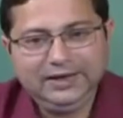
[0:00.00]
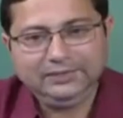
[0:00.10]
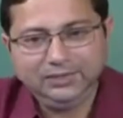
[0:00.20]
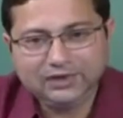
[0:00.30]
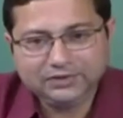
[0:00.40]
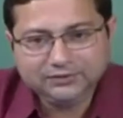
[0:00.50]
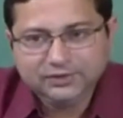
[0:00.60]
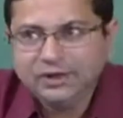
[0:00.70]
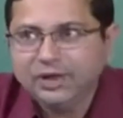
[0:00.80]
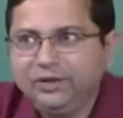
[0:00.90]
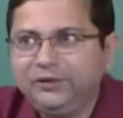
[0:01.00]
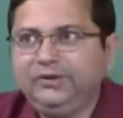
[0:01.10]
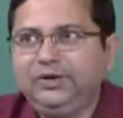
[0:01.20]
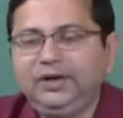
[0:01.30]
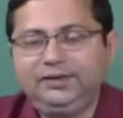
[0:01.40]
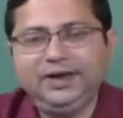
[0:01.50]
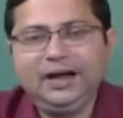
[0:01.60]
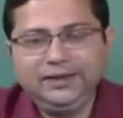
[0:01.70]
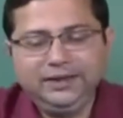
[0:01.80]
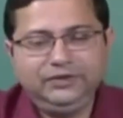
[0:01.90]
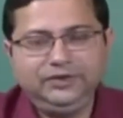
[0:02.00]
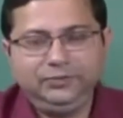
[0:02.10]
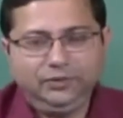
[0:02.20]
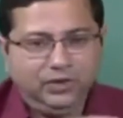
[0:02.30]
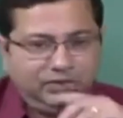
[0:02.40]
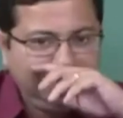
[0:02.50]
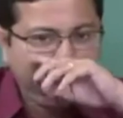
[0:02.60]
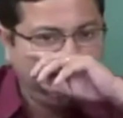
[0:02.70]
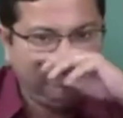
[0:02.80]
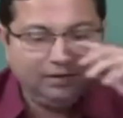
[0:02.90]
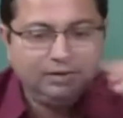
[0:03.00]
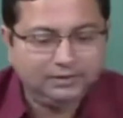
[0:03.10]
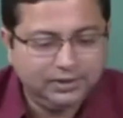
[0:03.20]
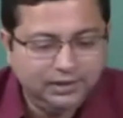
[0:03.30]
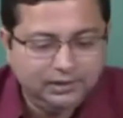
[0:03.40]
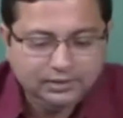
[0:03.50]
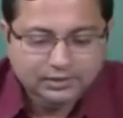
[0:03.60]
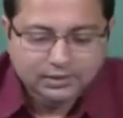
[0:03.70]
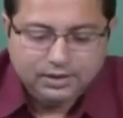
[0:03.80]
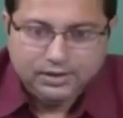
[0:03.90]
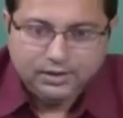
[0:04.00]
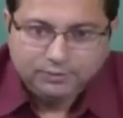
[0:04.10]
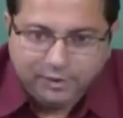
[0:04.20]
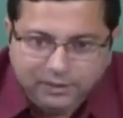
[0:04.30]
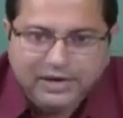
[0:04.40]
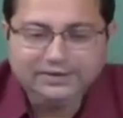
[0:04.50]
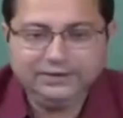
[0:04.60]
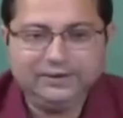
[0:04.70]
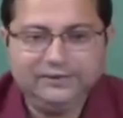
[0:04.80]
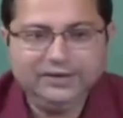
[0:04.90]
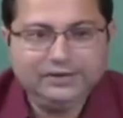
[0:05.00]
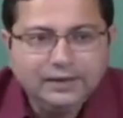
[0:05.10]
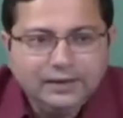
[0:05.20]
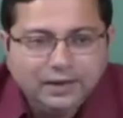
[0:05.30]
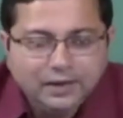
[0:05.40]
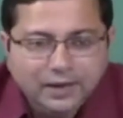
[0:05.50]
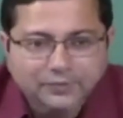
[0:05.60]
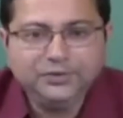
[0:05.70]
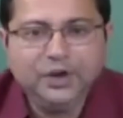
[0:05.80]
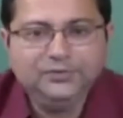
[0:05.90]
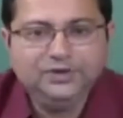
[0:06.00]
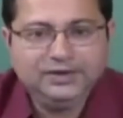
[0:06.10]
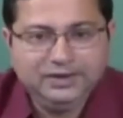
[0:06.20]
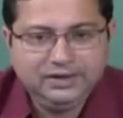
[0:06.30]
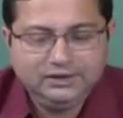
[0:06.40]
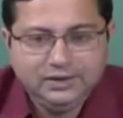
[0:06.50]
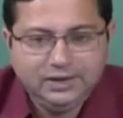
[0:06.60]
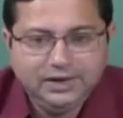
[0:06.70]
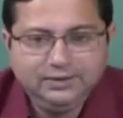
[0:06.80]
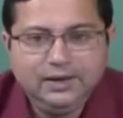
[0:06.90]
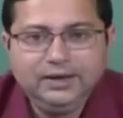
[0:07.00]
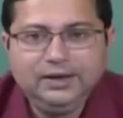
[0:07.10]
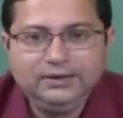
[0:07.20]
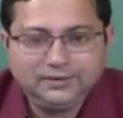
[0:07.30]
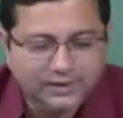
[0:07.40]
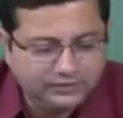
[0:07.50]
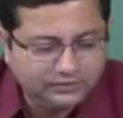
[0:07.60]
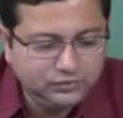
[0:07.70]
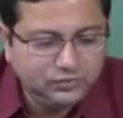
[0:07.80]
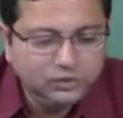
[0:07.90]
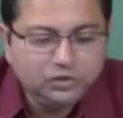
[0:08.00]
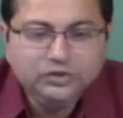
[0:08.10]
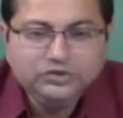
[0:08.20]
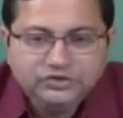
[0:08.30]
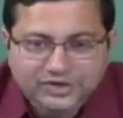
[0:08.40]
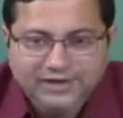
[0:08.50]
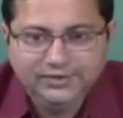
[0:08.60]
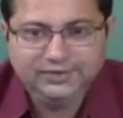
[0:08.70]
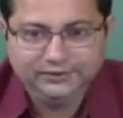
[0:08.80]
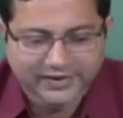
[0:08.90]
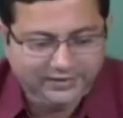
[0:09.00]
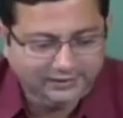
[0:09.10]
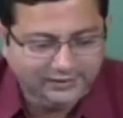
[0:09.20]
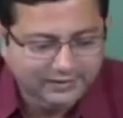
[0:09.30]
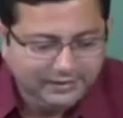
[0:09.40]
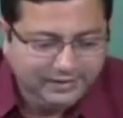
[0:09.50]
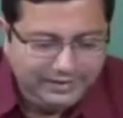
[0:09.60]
That is because of the, when we start the ignition process, the propellant surface absorbs this energy and then it starts to change its phase.